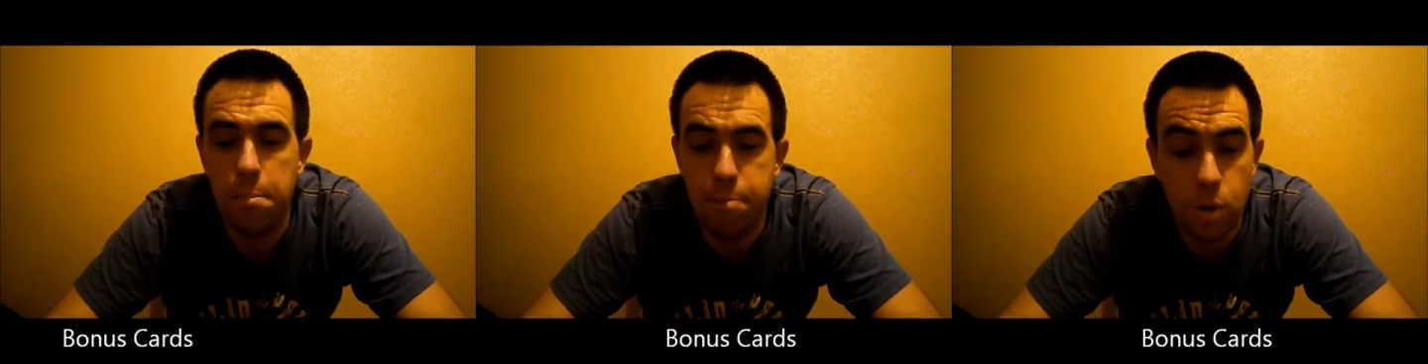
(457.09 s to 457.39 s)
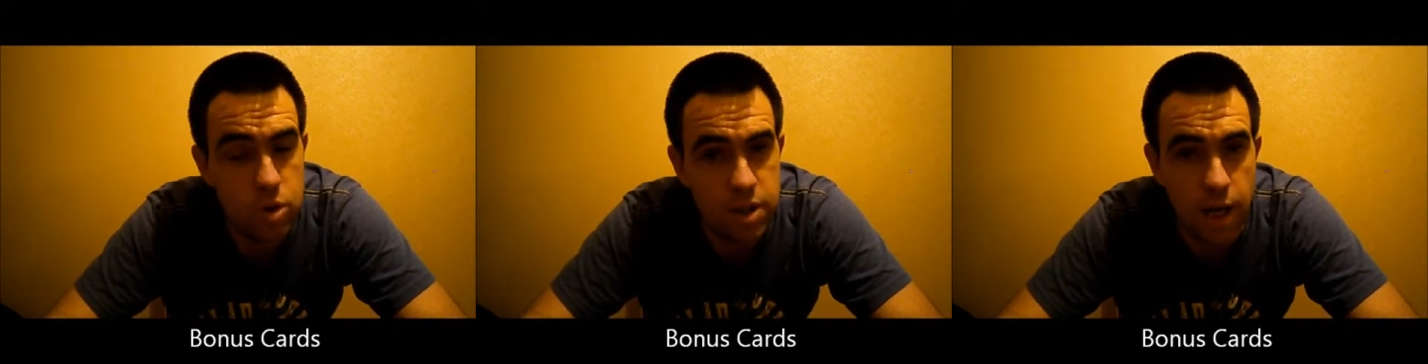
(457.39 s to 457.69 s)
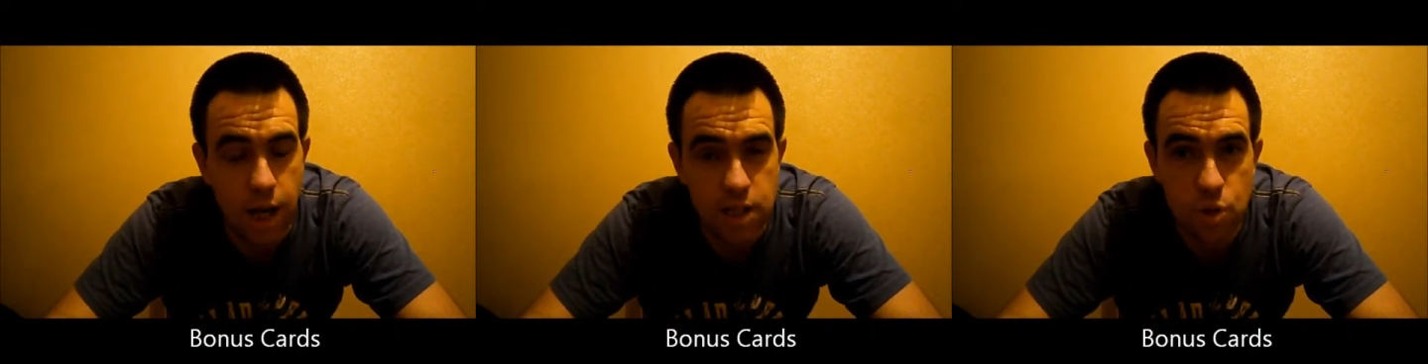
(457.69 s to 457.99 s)
bonus
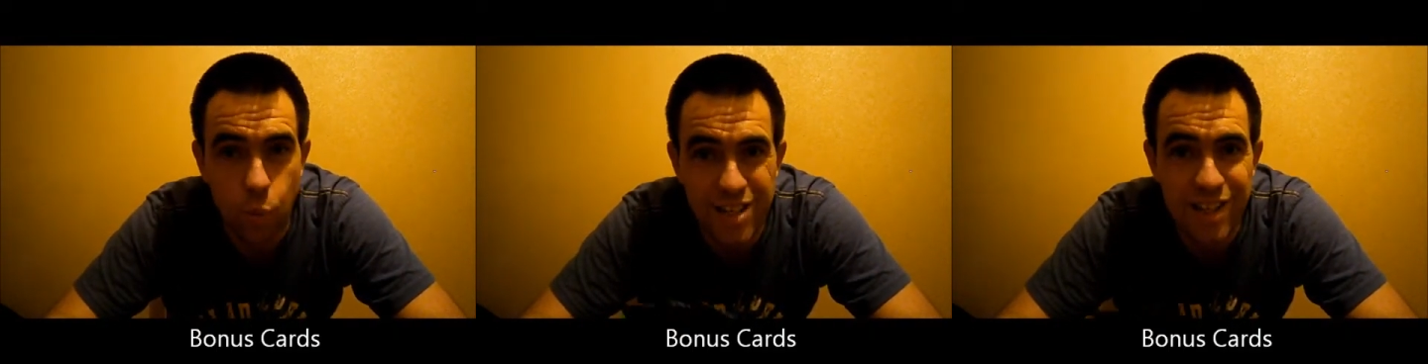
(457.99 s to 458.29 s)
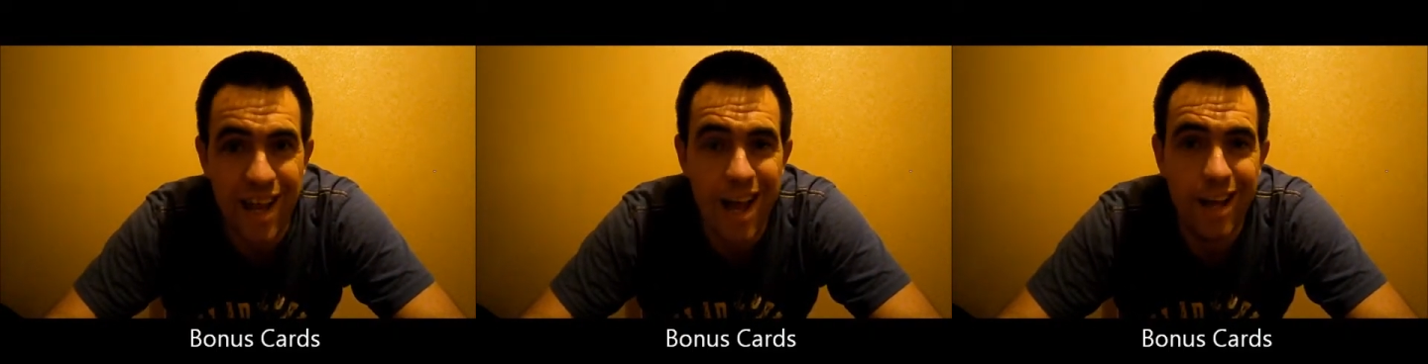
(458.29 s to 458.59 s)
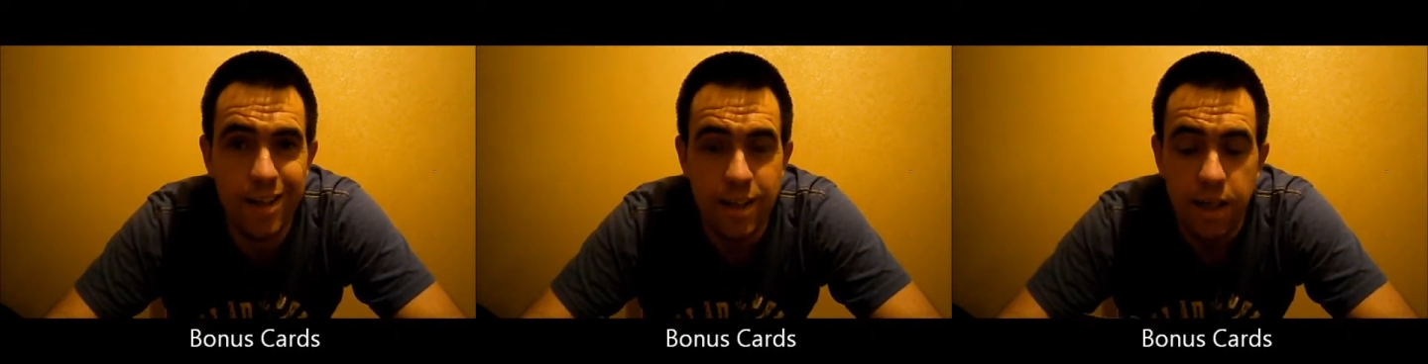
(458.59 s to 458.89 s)
cards which
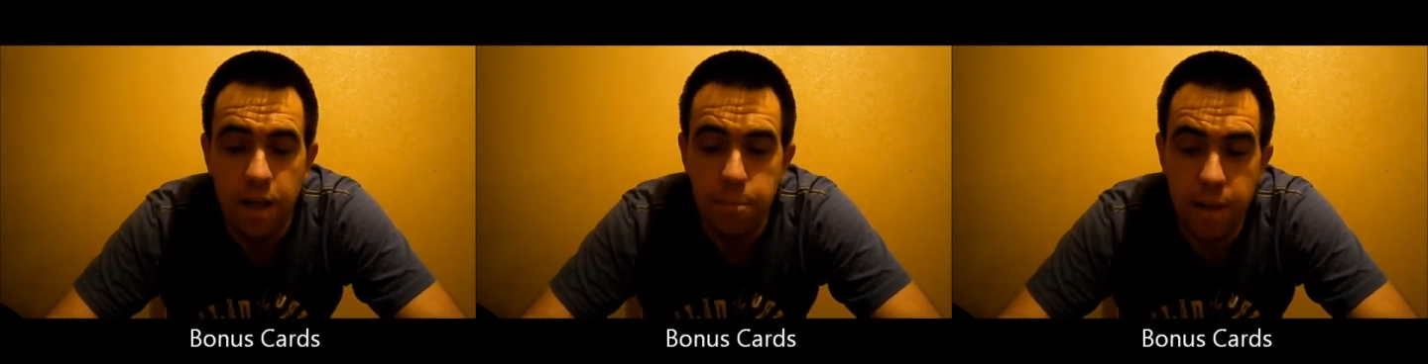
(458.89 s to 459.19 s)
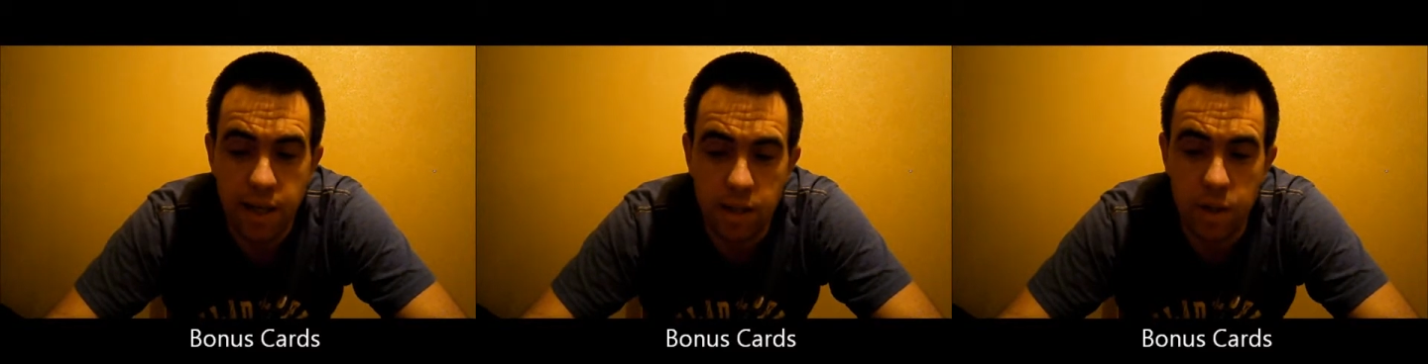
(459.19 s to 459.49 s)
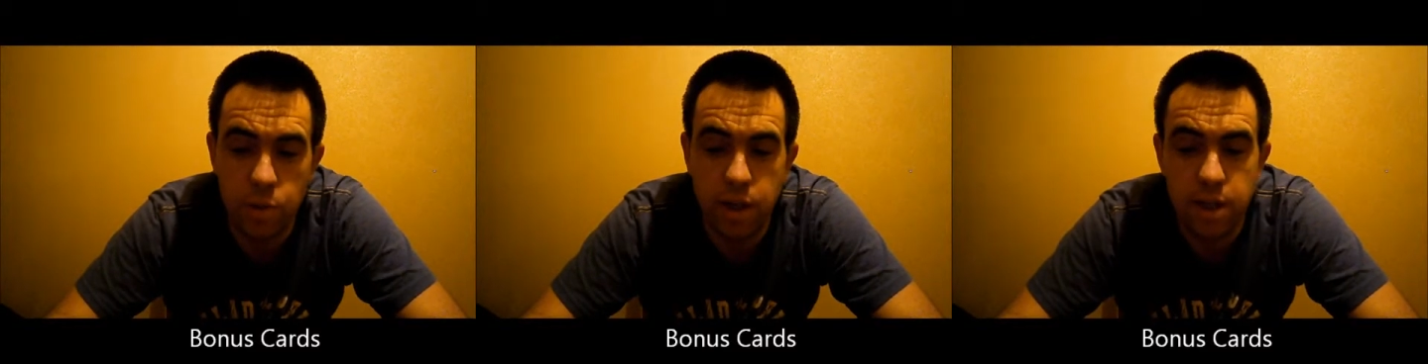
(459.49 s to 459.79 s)
can be
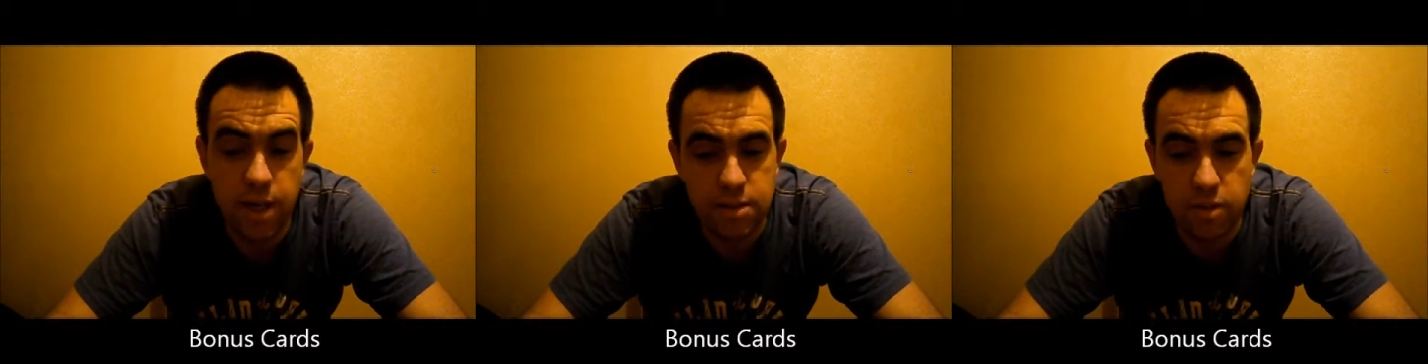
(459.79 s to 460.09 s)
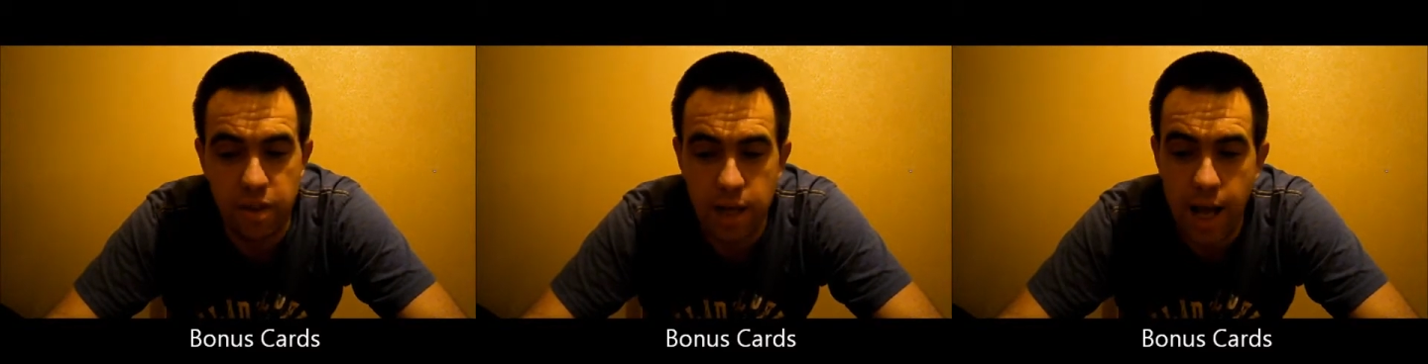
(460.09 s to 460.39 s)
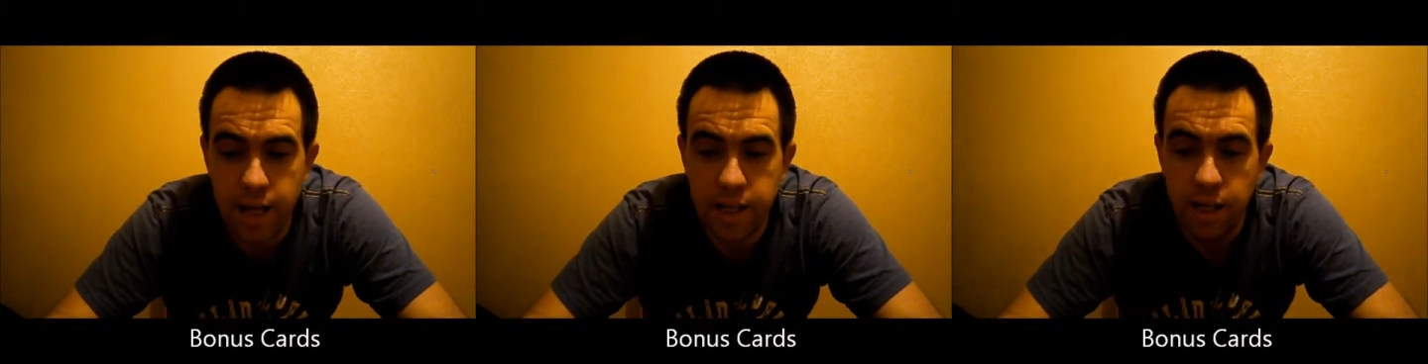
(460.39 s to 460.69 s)
included into the
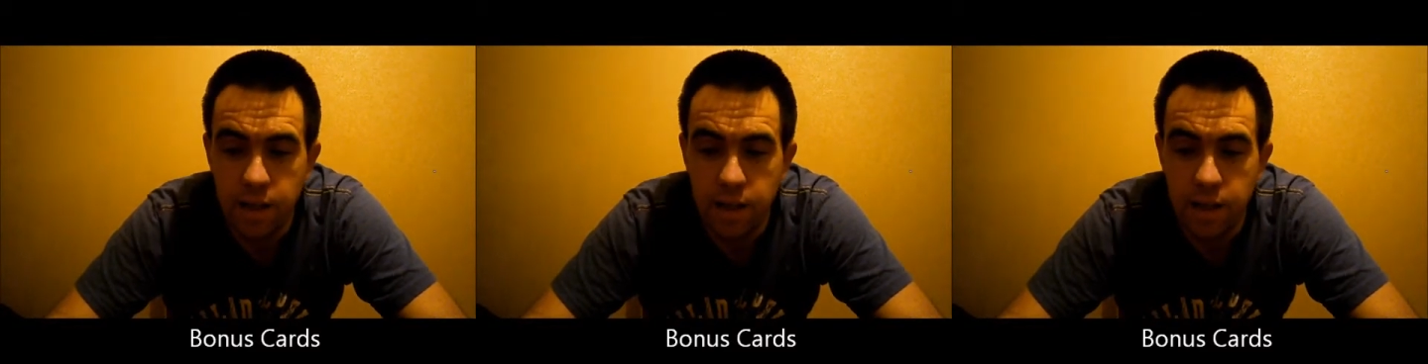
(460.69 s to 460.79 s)
deck.